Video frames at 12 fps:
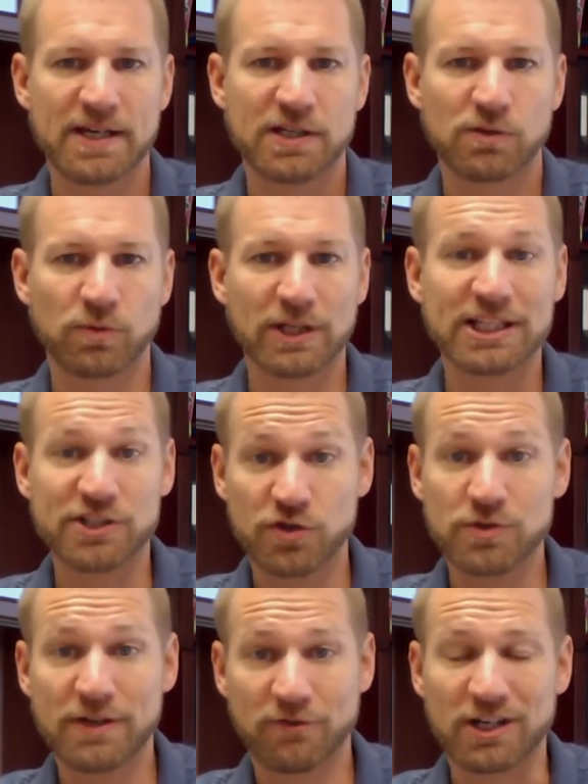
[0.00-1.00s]
really
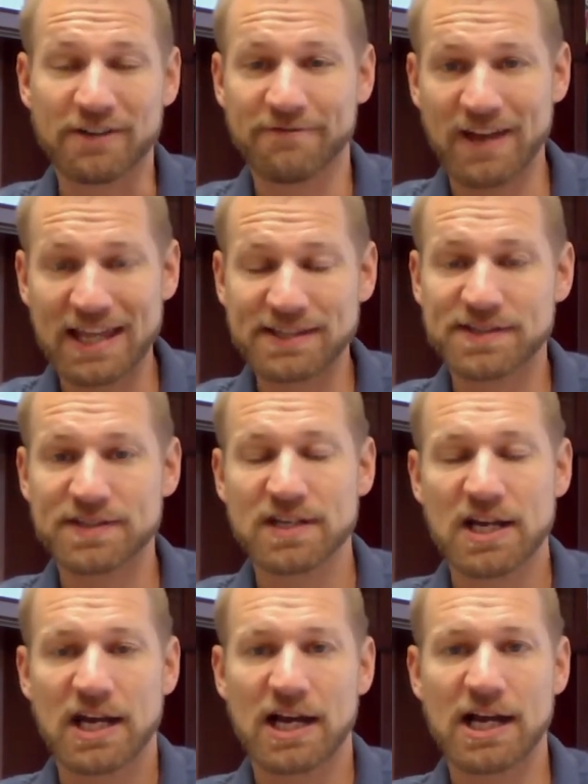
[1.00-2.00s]
two different events.
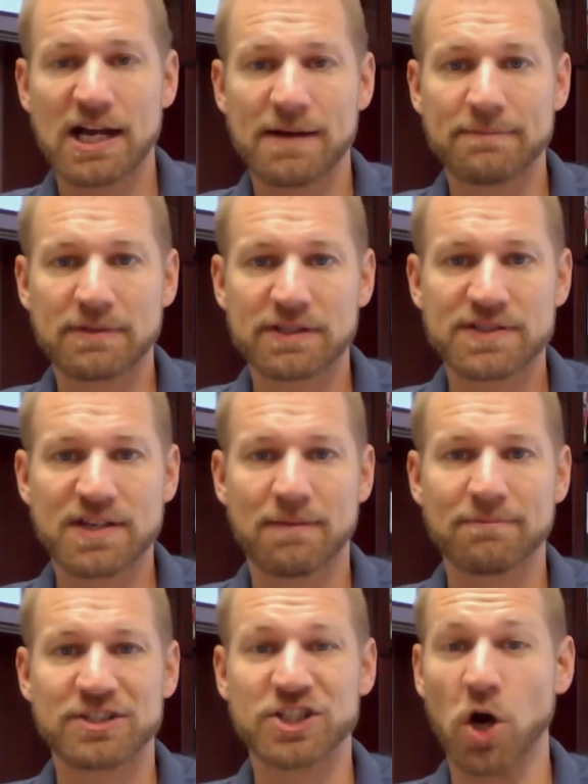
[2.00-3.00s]

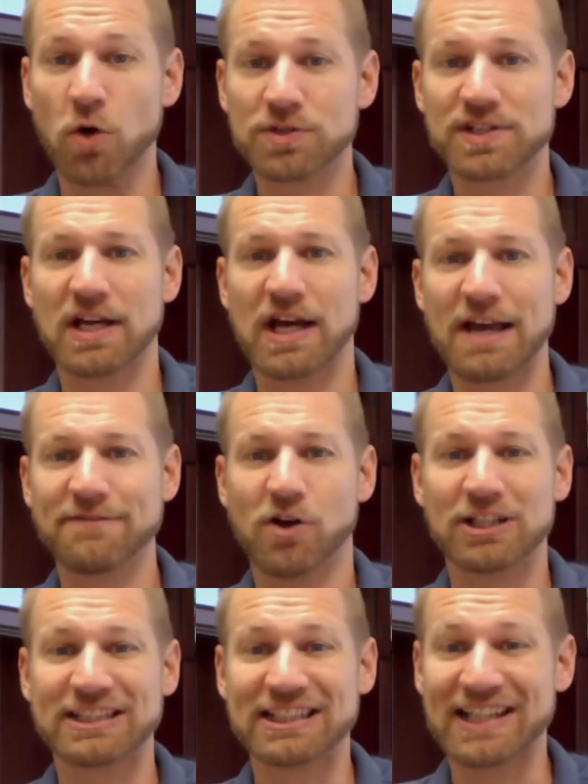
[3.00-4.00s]
Some don't. I
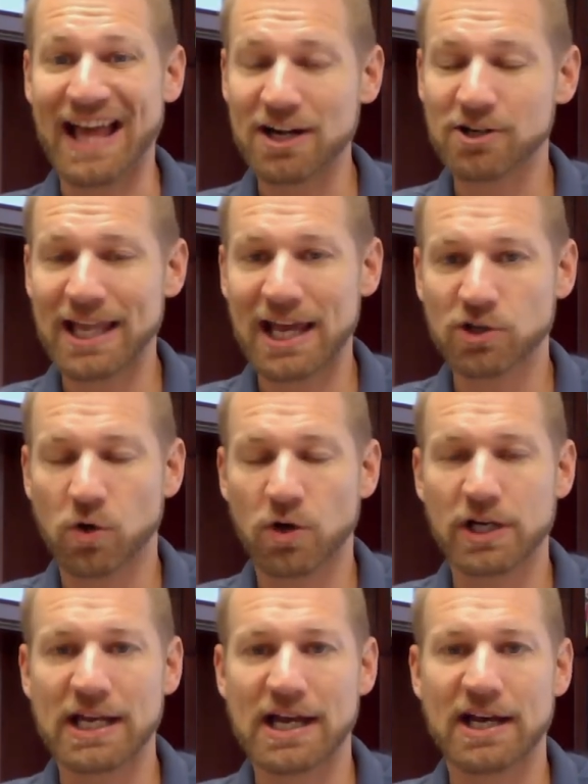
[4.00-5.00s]
fall in the latter
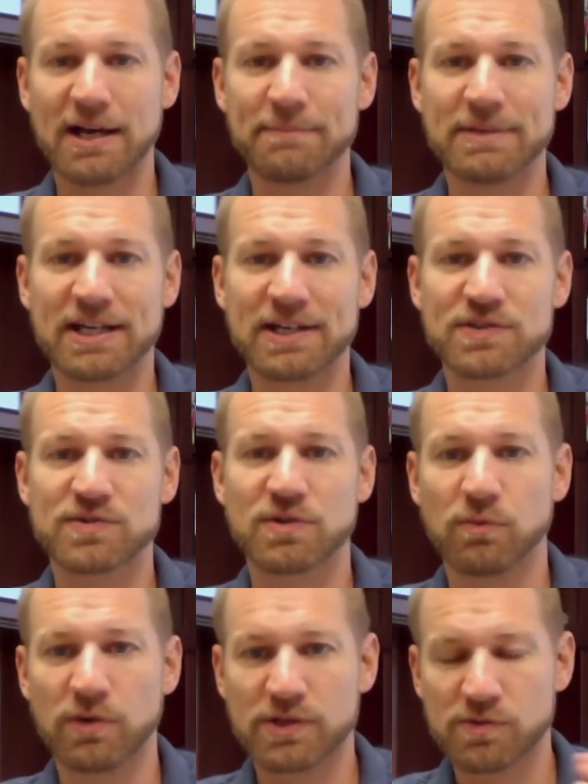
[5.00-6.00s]
category because
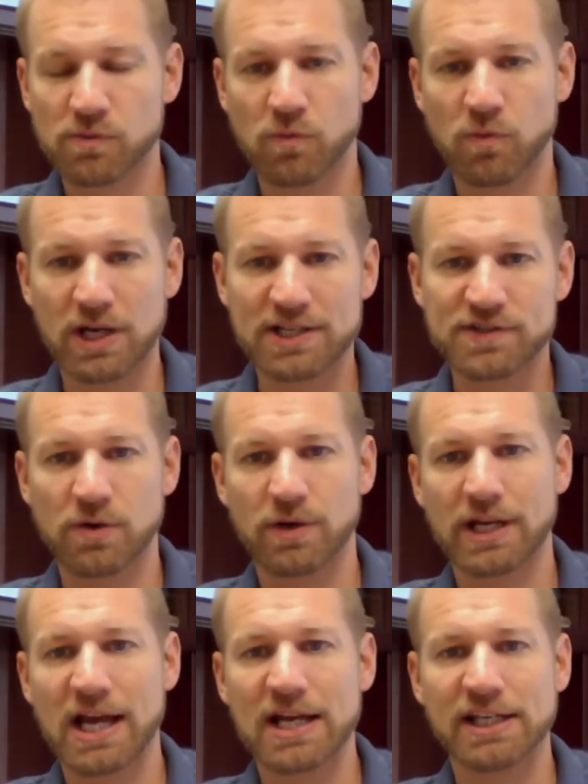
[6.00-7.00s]
with what is
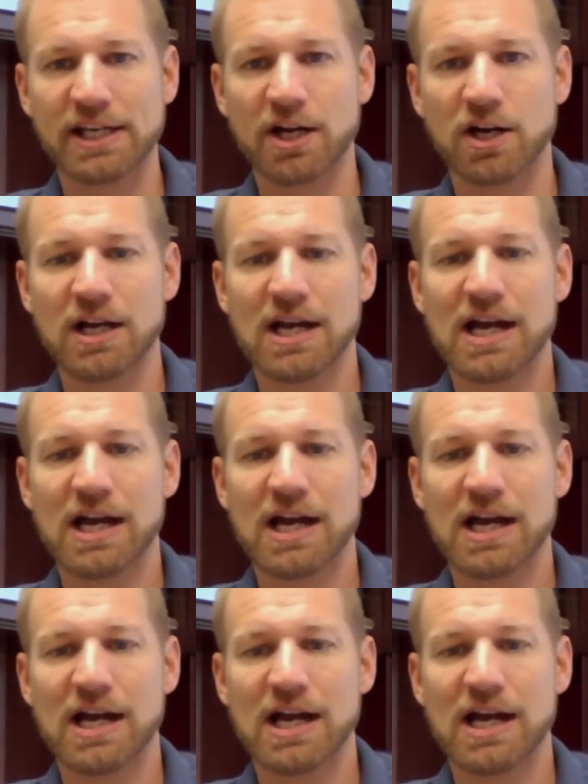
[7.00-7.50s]
going on here